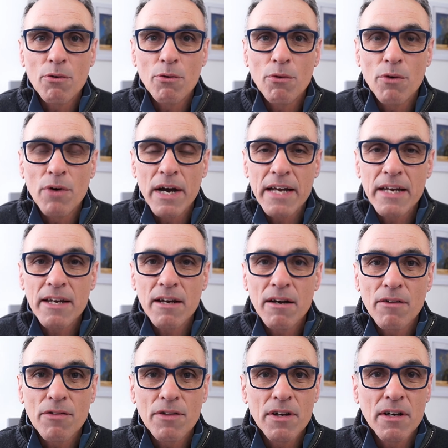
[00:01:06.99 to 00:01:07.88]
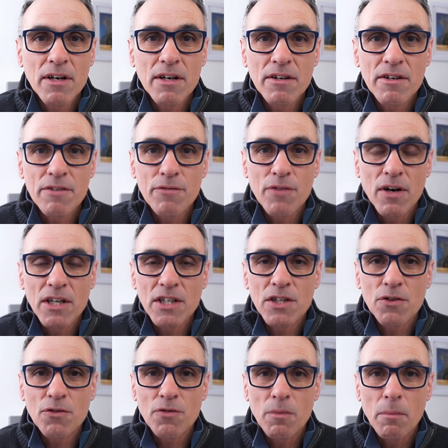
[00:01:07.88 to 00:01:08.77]
or any other
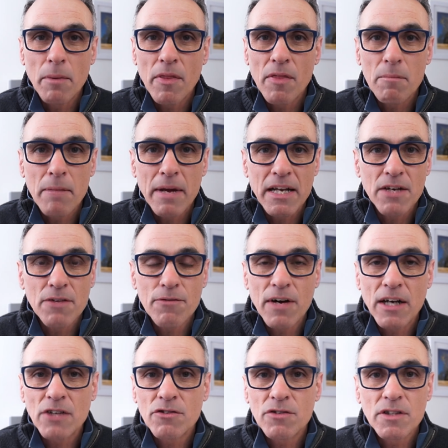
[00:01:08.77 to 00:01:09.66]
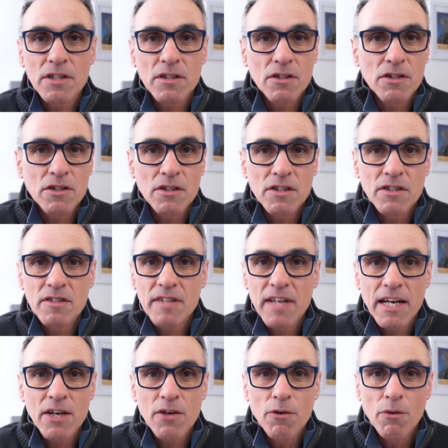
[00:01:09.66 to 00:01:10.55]
devices from other manufacturers such as
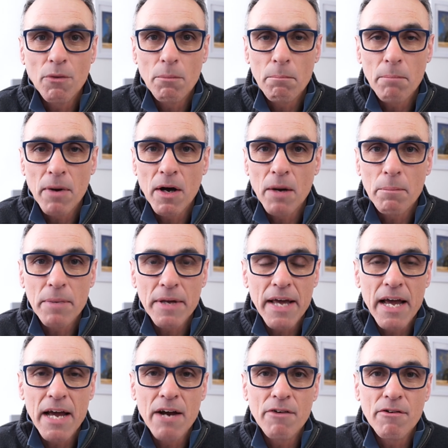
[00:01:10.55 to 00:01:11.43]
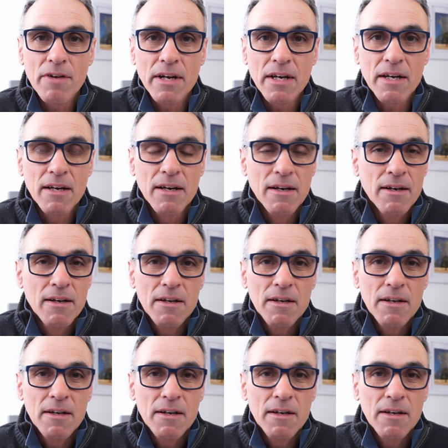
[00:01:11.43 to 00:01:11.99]
Tekon, Barbieri,